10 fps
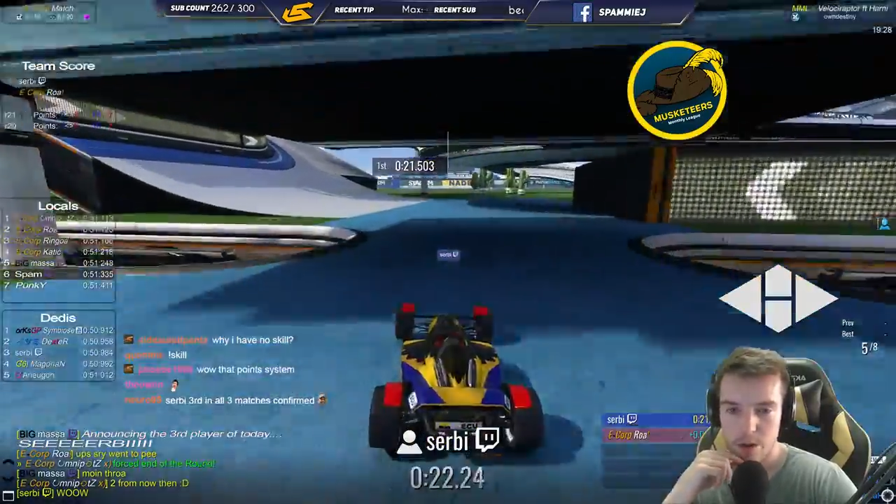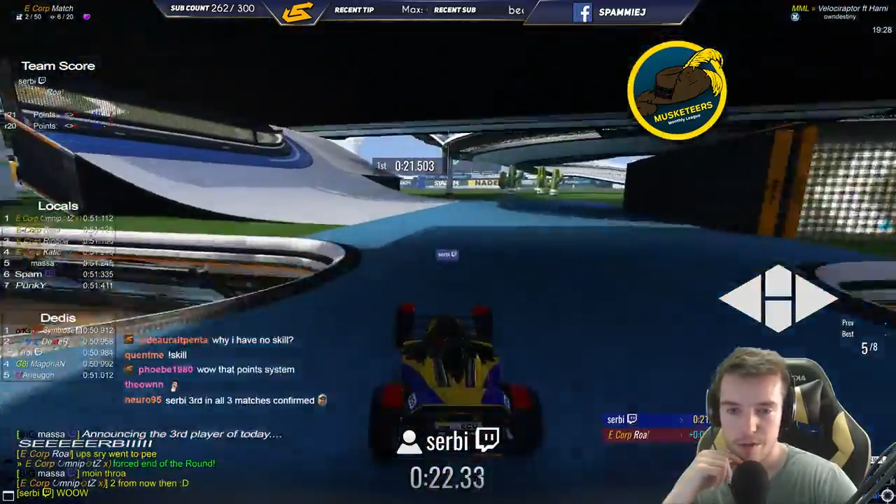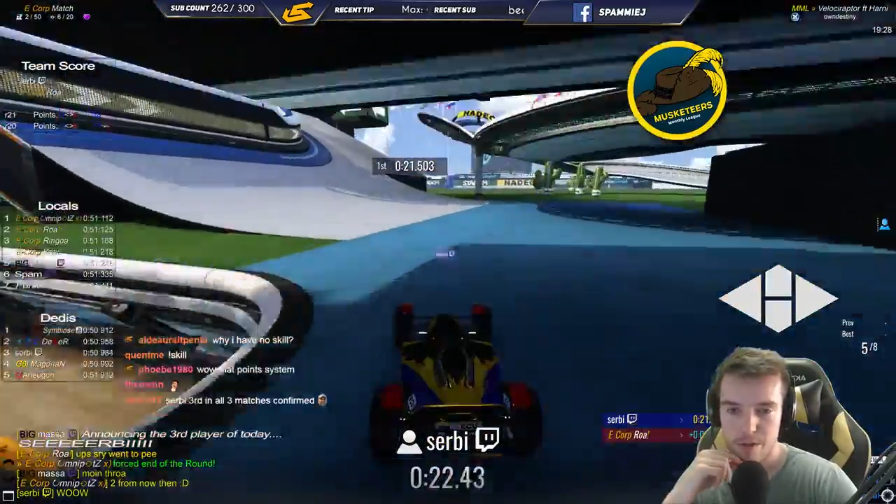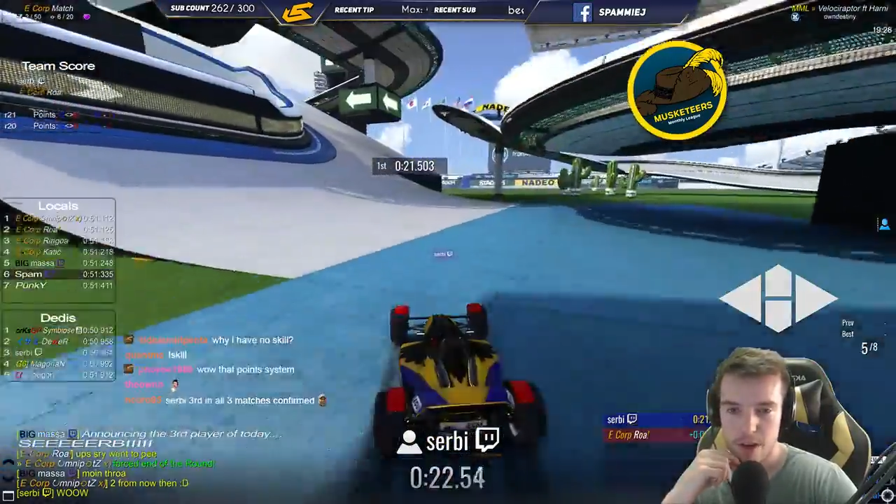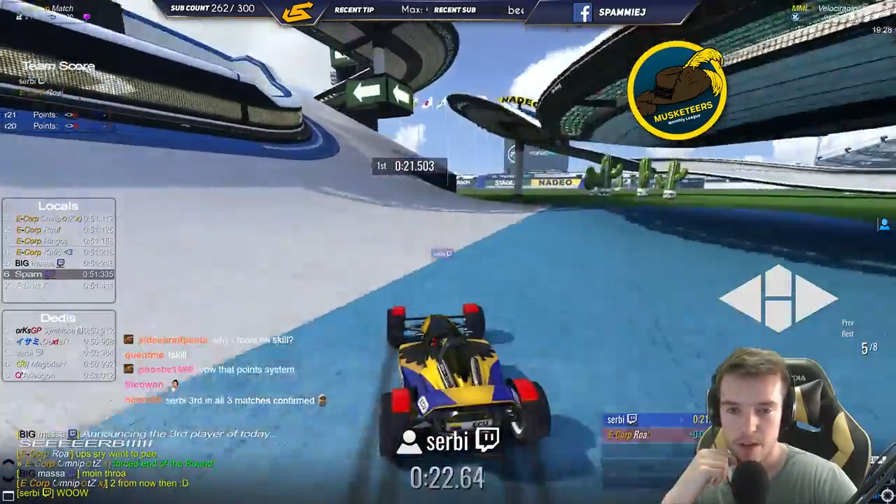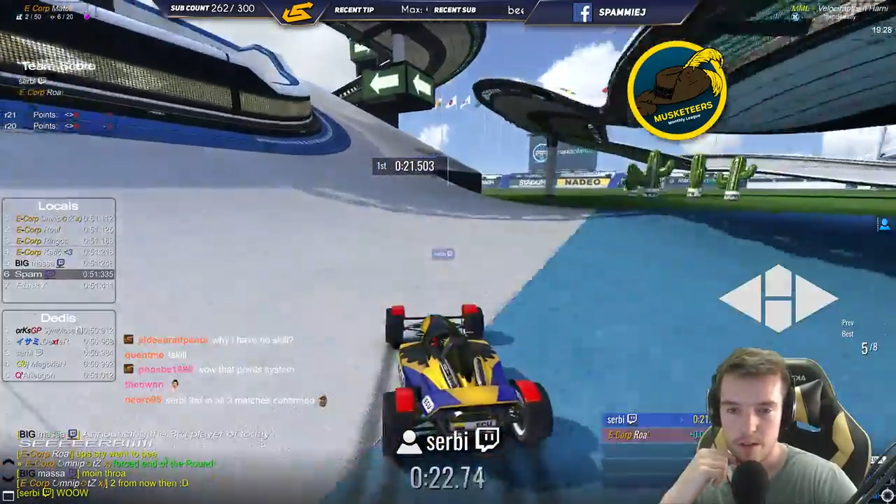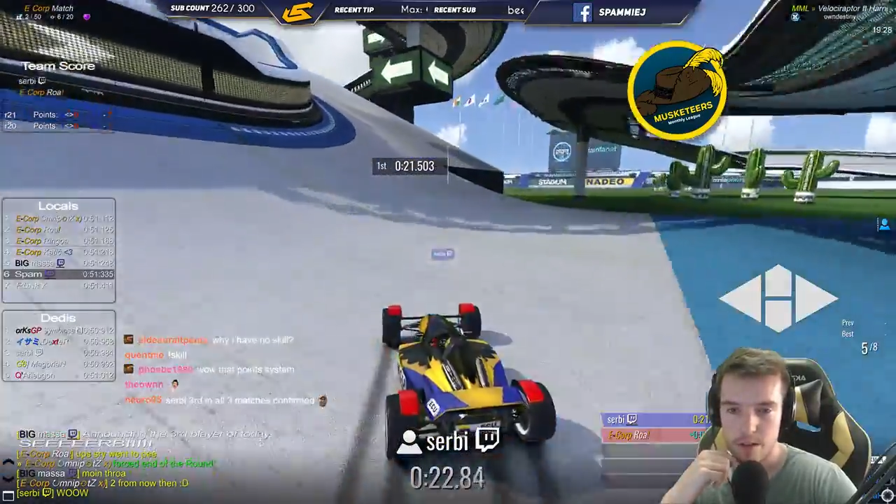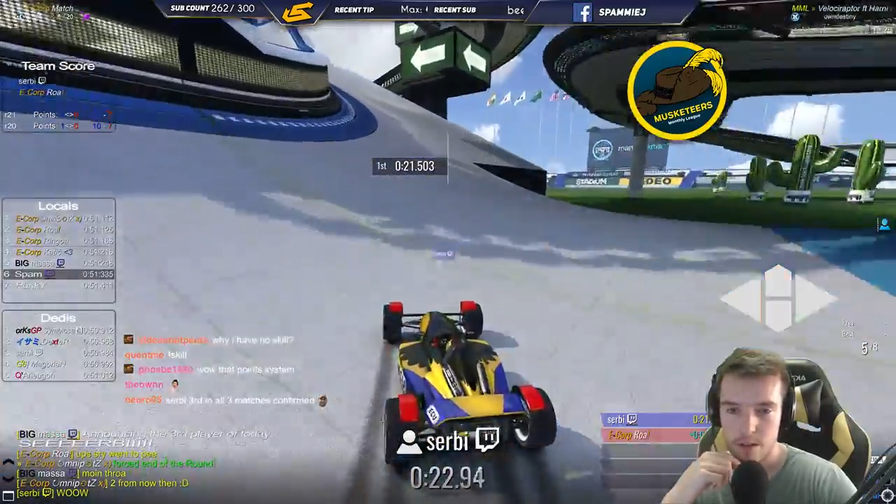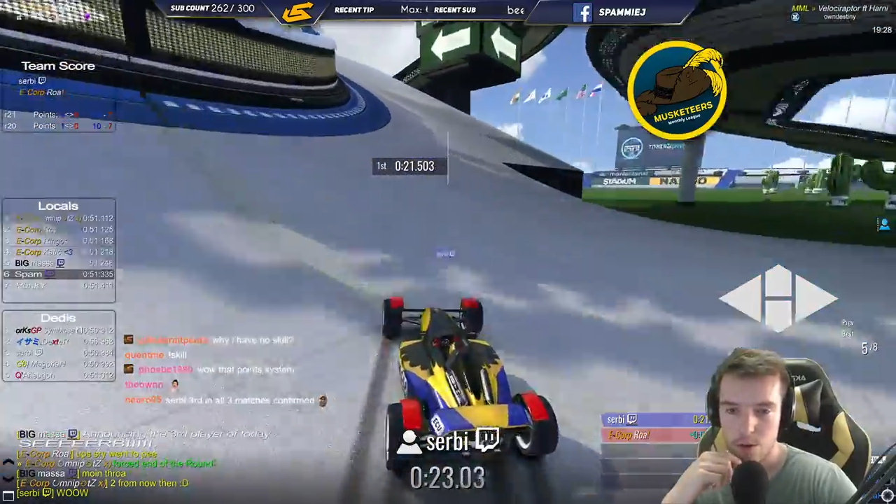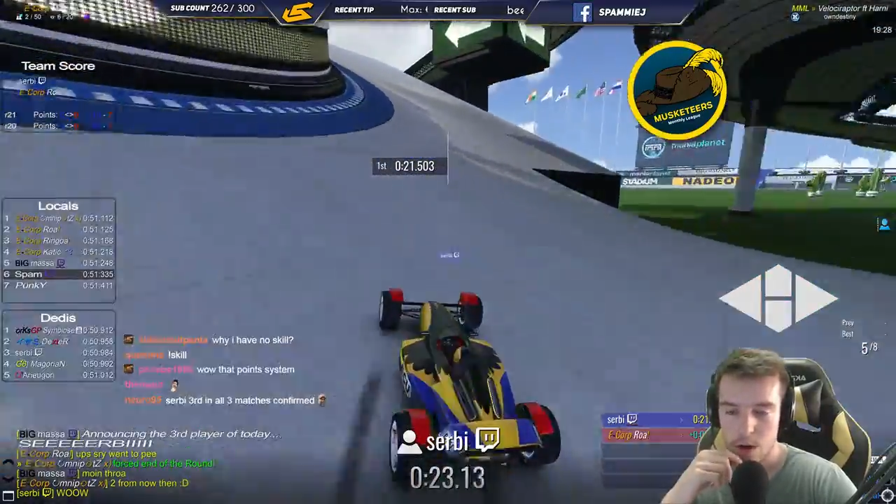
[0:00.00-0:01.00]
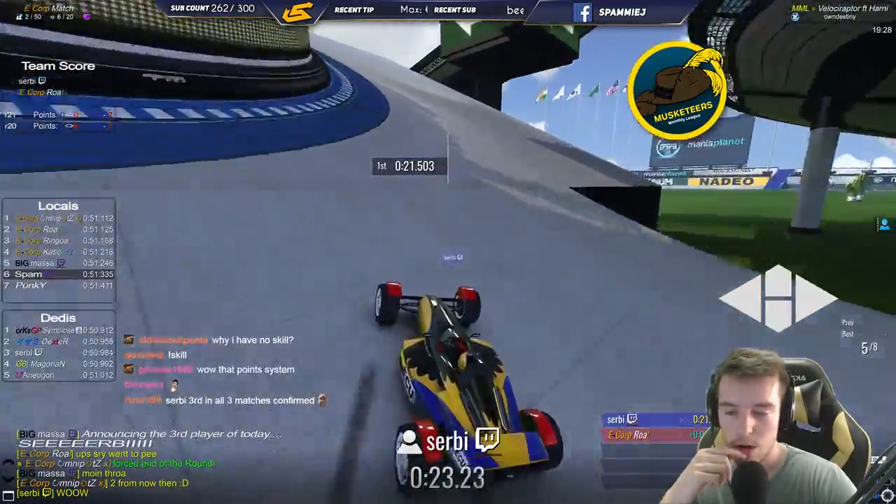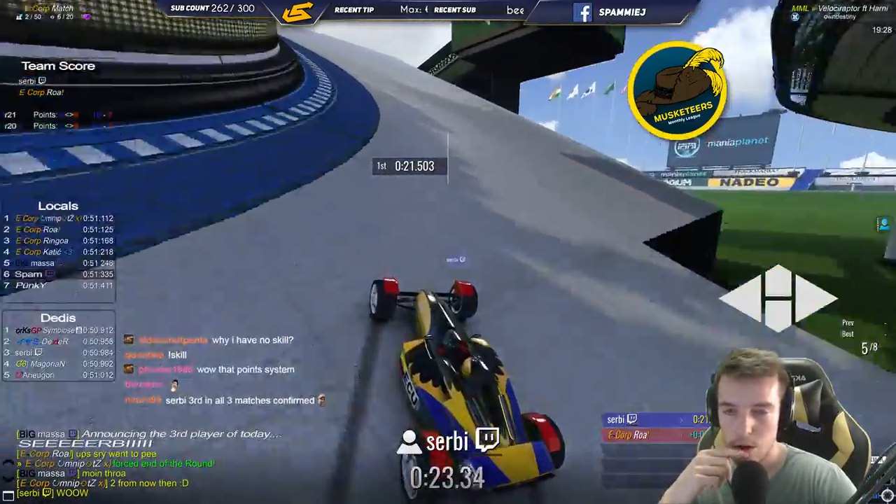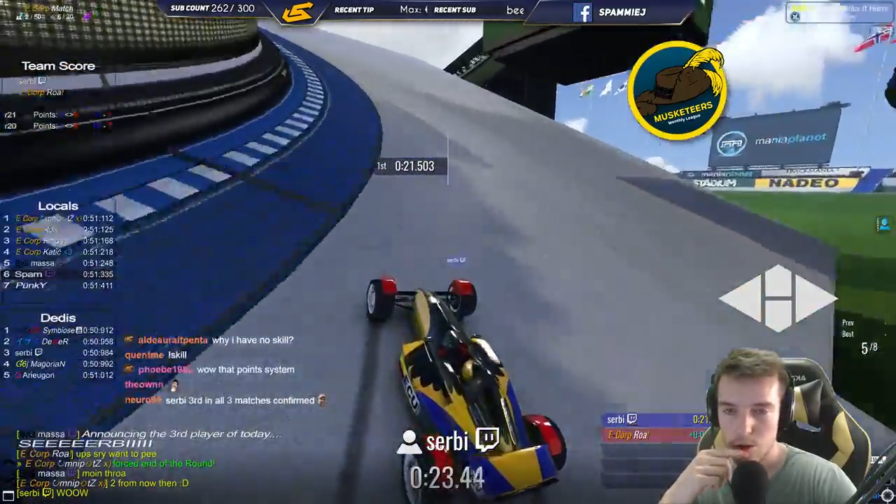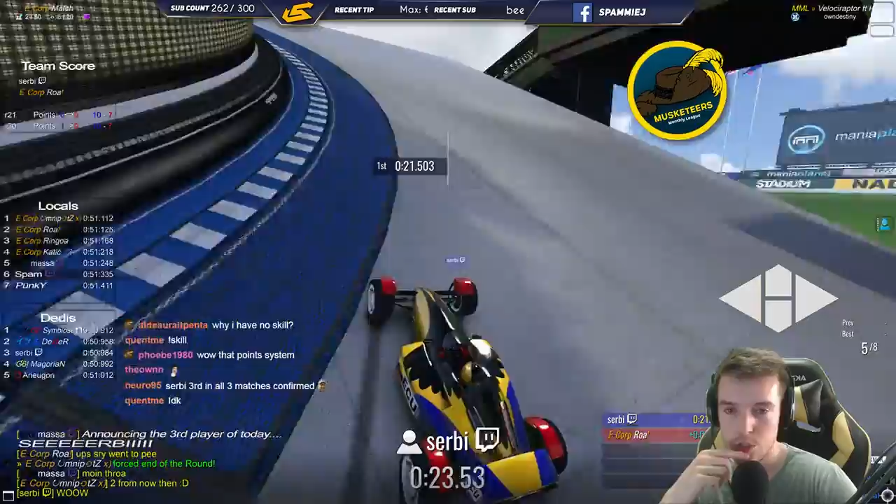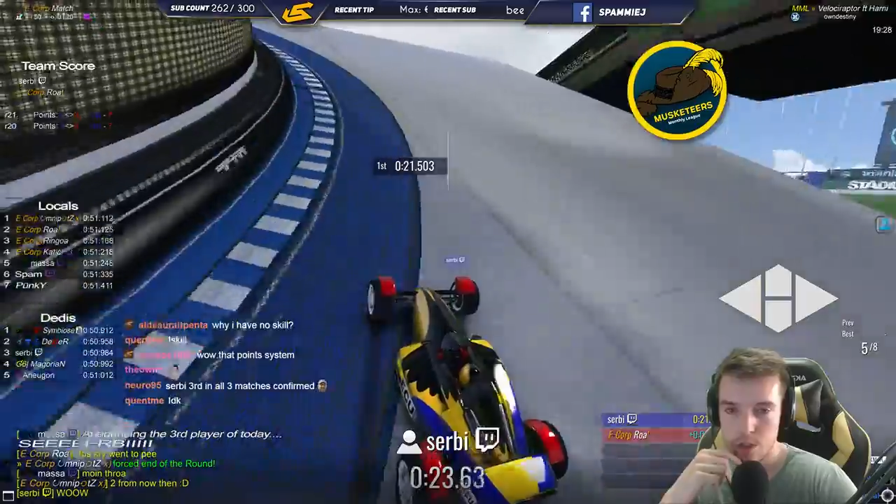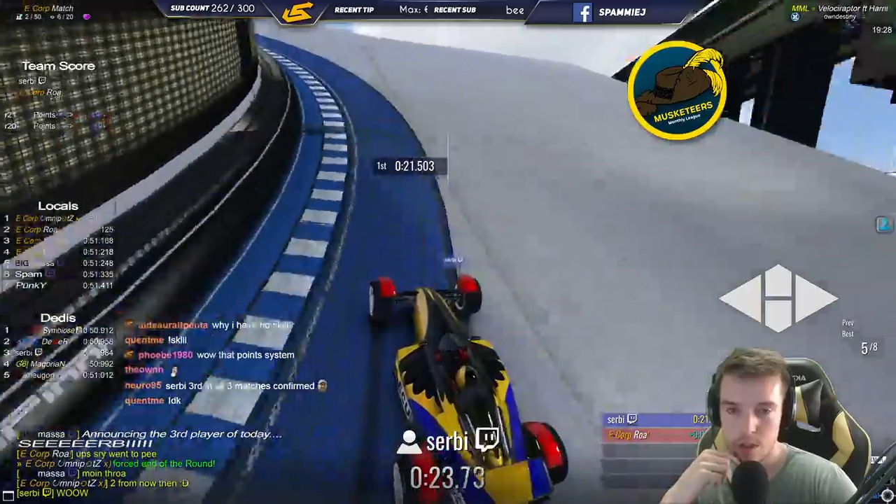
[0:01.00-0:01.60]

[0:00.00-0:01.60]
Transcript: afraid? You are Carl Jr.,